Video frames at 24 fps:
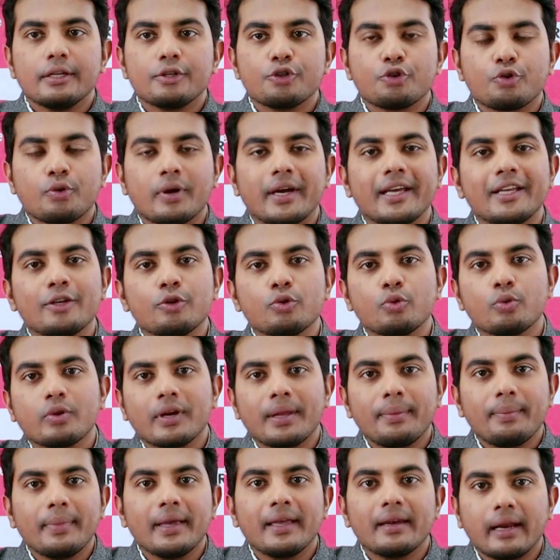try to
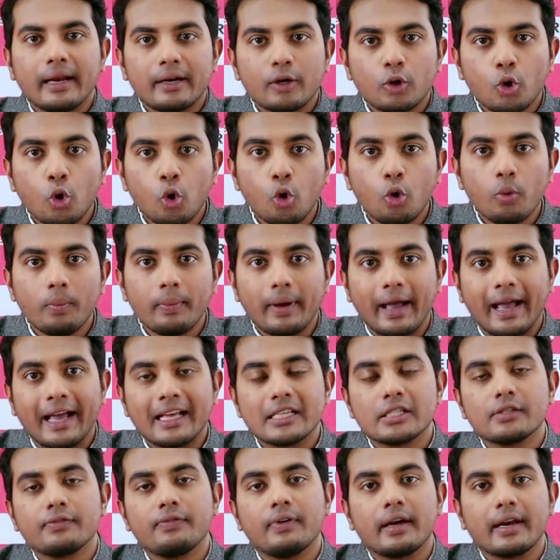remain at home
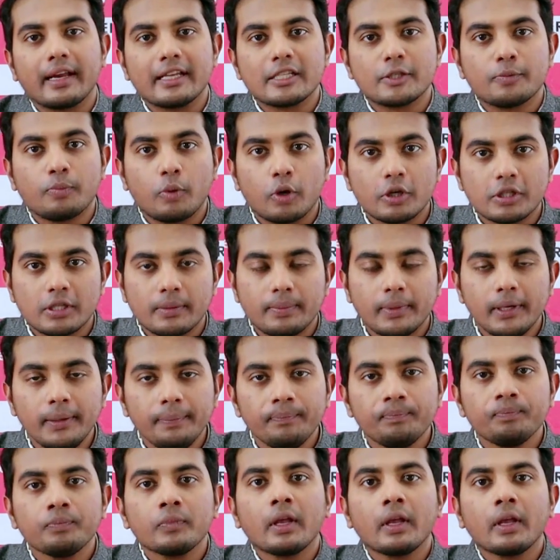as far as possible